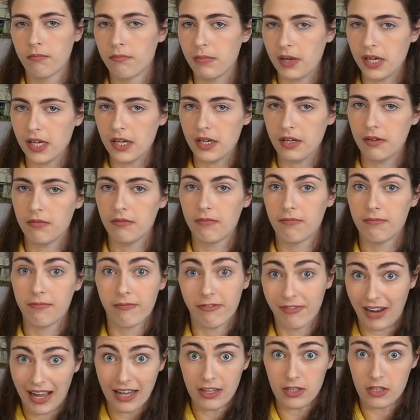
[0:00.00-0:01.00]
Be
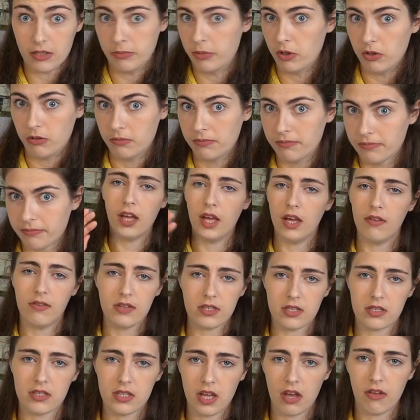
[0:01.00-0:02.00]
flexible. If
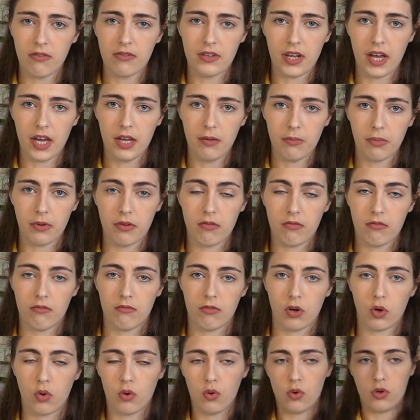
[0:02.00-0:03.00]
it's a self-tape,
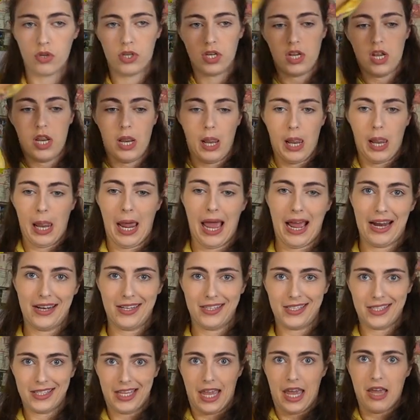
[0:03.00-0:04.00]
record
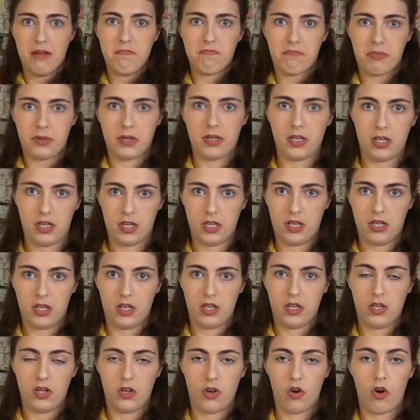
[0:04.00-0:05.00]
landscape
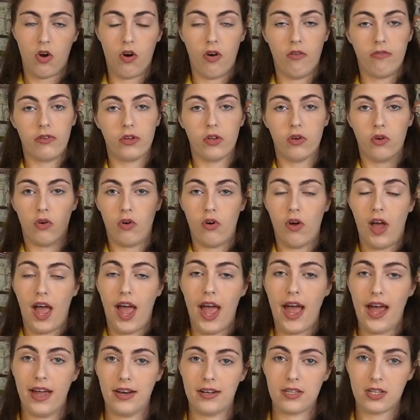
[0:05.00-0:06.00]
of your
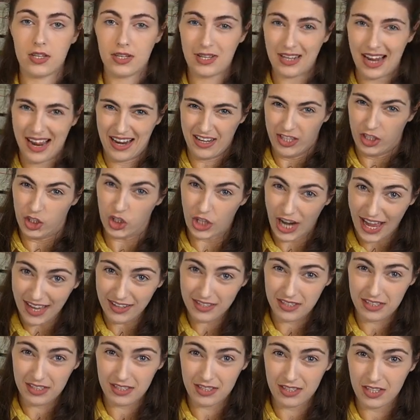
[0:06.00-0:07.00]
head and
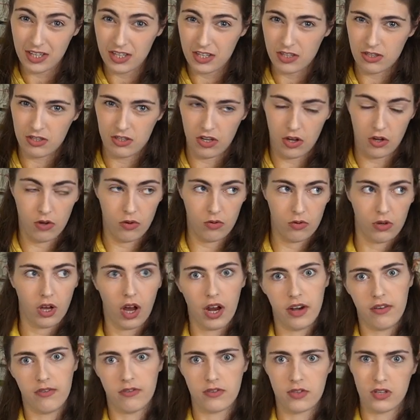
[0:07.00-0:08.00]
chest, so
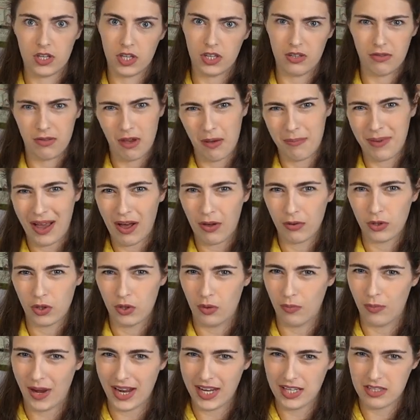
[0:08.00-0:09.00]
kind of to about
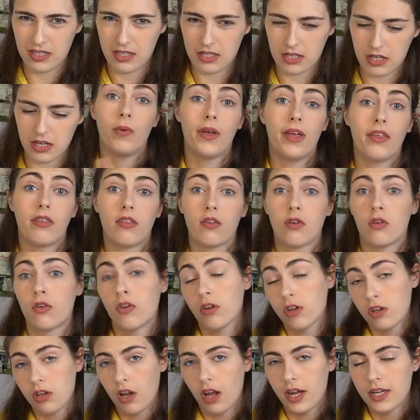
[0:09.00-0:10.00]
your waist, with
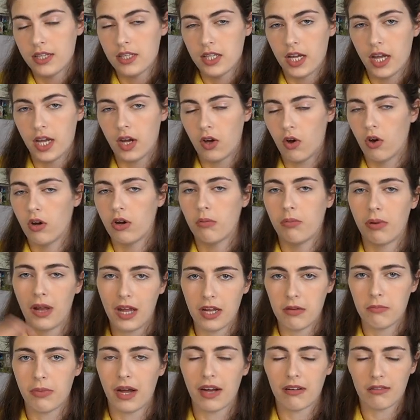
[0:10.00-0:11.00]
good lighting on a
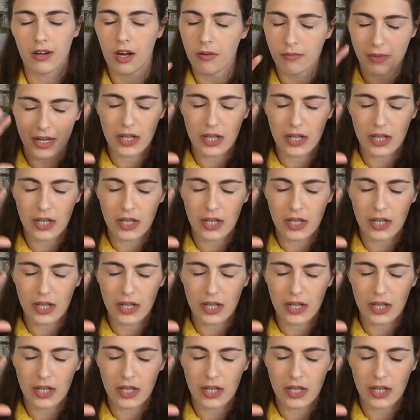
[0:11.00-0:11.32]
plain background.